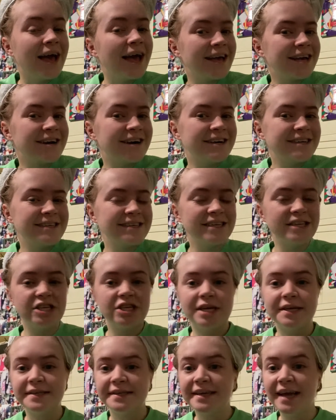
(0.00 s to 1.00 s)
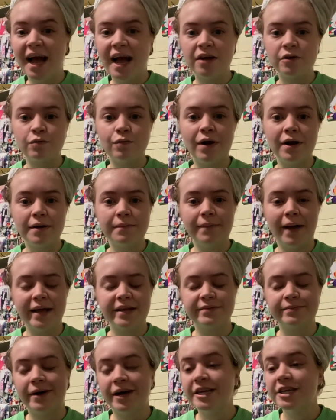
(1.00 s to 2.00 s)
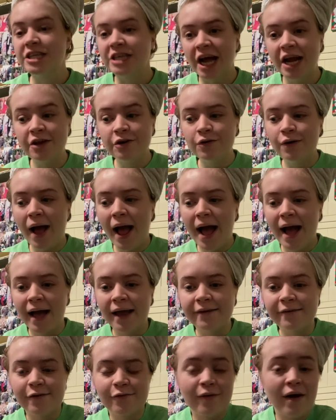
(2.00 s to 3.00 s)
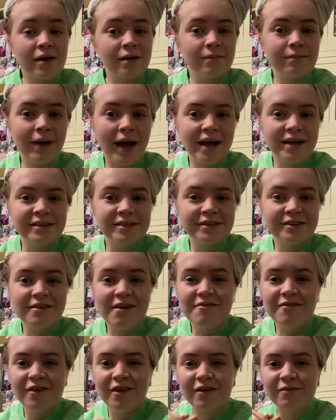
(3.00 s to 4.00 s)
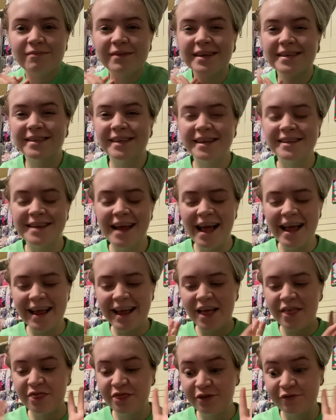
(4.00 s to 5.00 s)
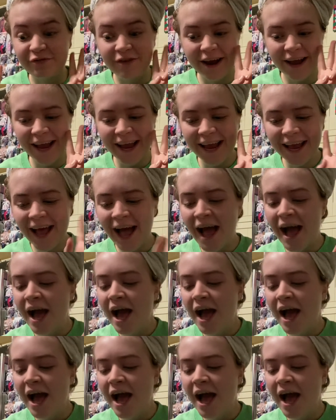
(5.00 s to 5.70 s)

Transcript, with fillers: Hey guys, it's Jessie and welcome back to my channel and welcome back to Vlogmas day three.